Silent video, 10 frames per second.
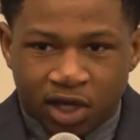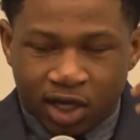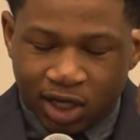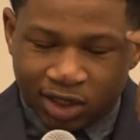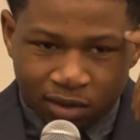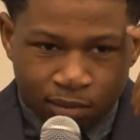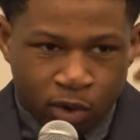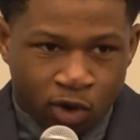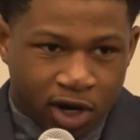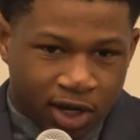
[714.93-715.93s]
It is
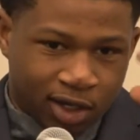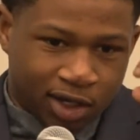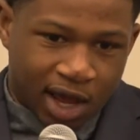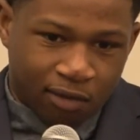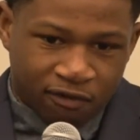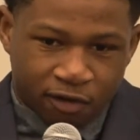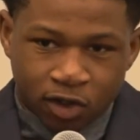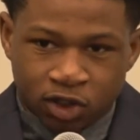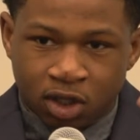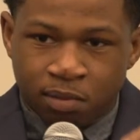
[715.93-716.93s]
important that we
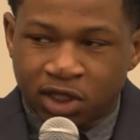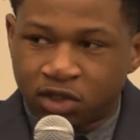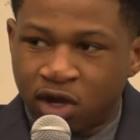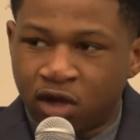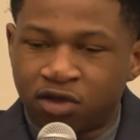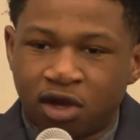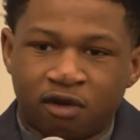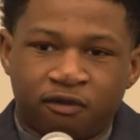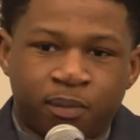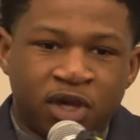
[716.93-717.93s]
focus on the mental health
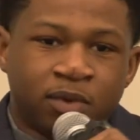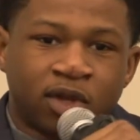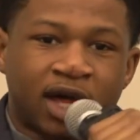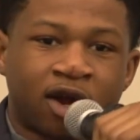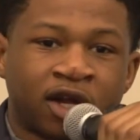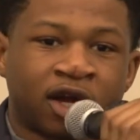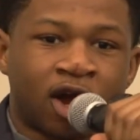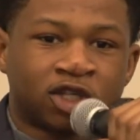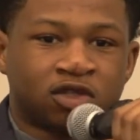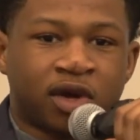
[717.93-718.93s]
of people that are
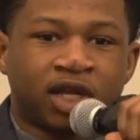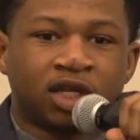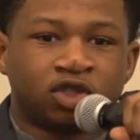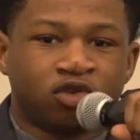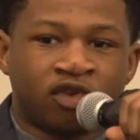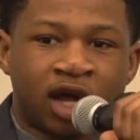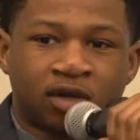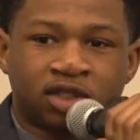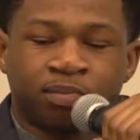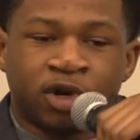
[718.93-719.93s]
incarcerated,
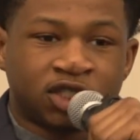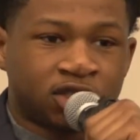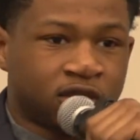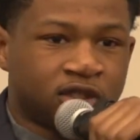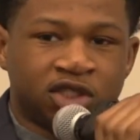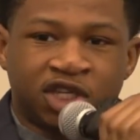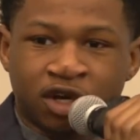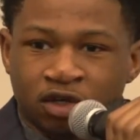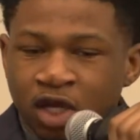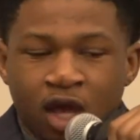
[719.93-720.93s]
juveniles, prisoners,
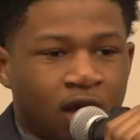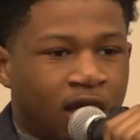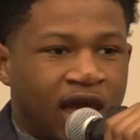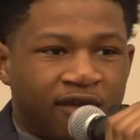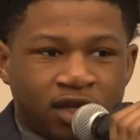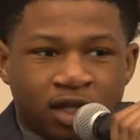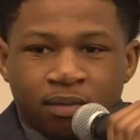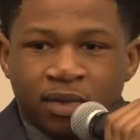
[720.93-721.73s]
jails, everything,